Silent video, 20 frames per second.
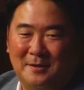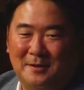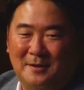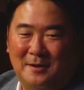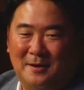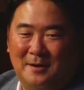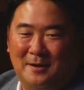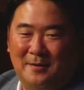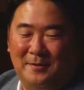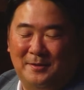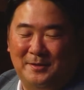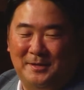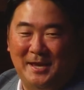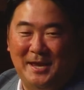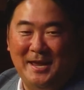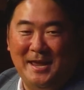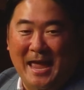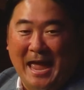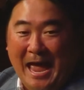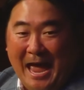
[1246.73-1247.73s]
uh, the
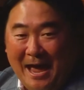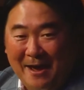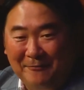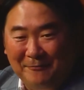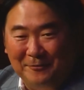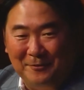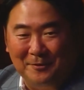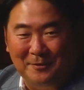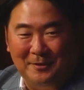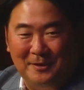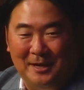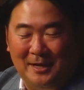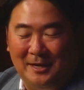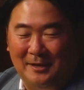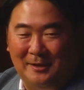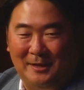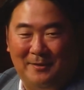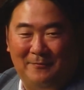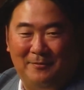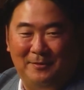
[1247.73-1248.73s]
day after 9
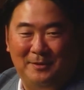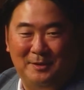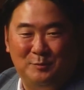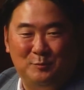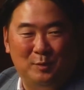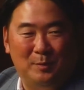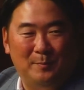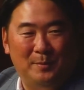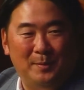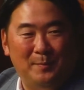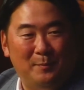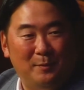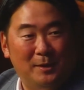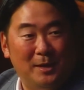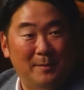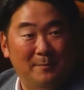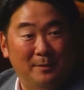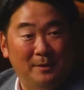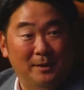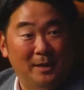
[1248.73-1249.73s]
11 is when people
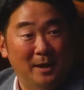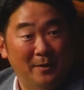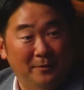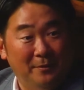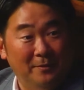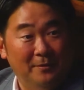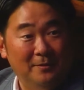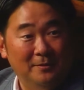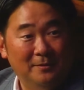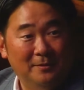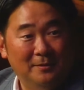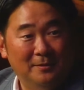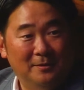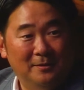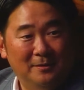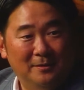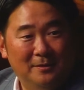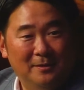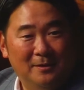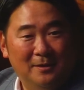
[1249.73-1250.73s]
came together.
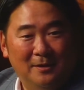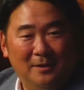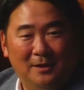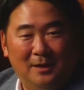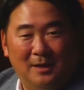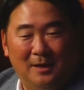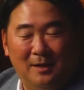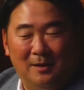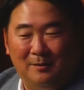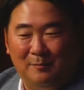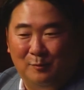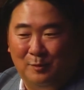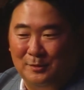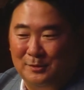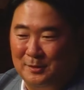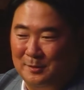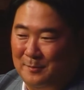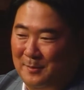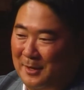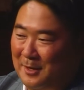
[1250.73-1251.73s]
Mm-hmm. Uh, it
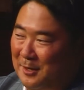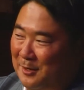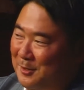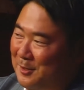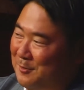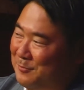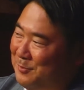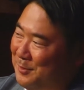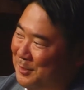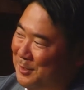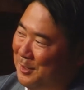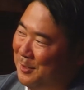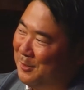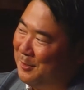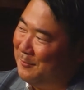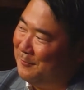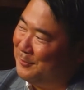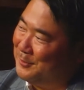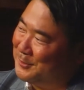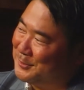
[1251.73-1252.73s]
wasn't about a, the
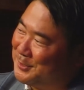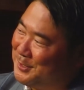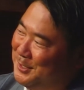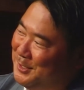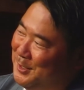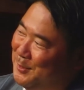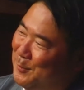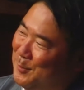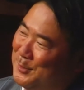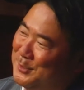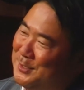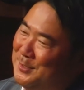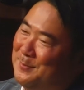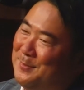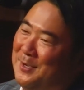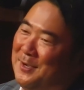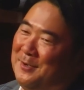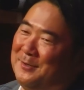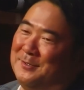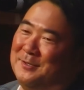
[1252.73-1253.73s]
color of your skin, it wasn't
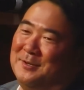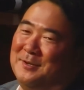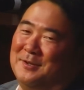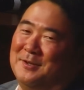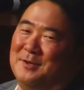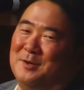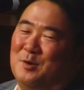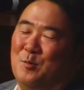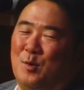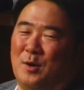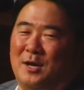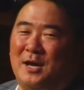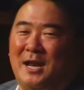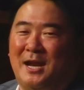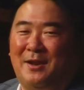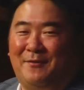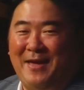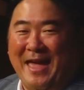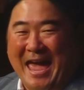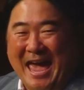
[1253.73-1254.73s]
about what
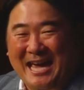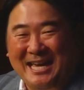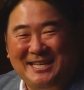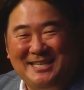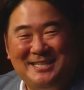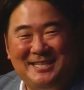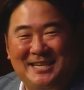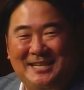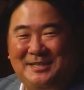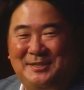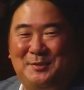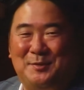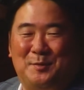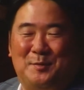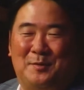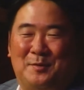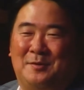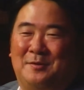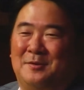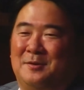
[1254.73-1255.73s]
kind of accent
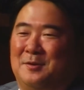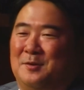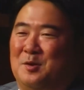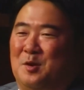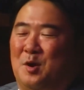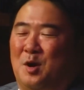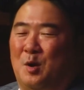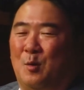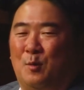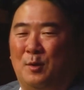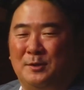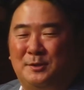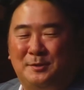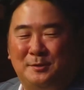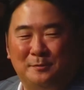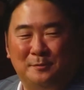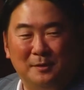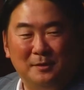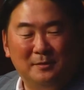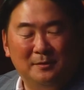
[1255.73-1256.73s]
or, or what
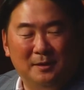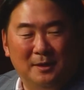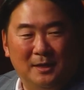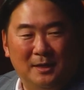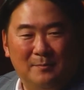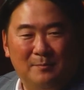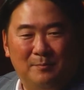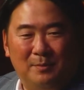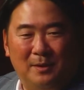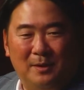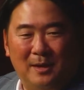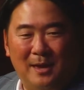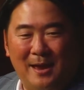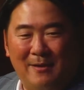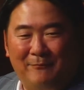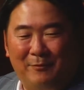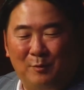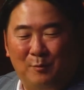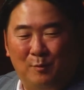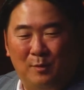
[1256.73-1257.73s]
you looked like, but
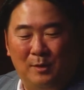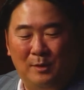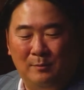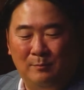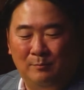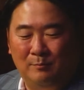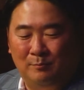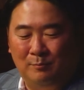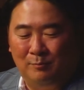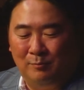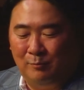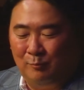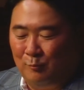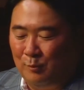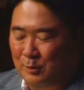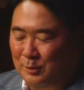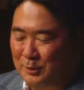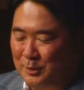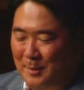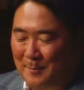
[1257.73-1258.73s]
everyone
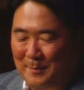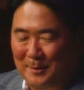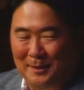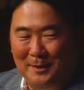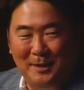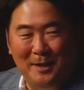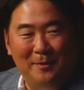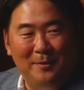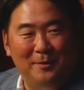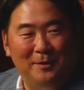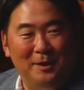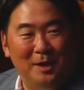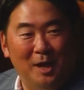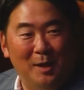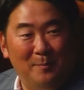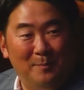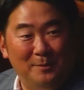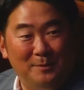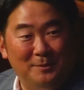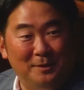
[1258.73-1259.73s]
was coming together to
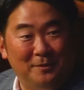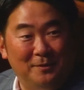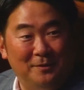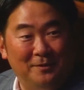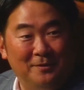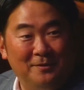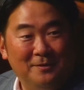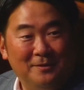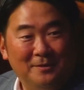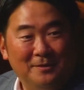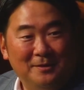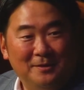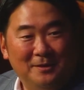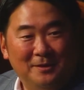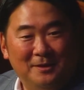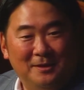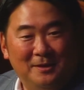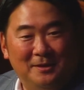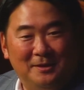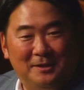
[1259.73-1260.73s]
help each other mm-hmm.
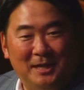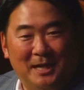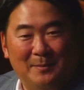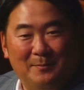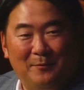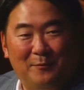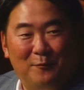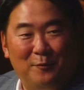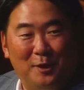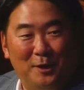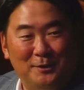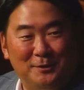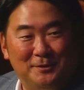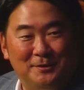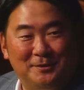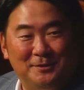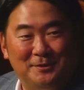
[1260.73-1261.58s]
in a time of crisis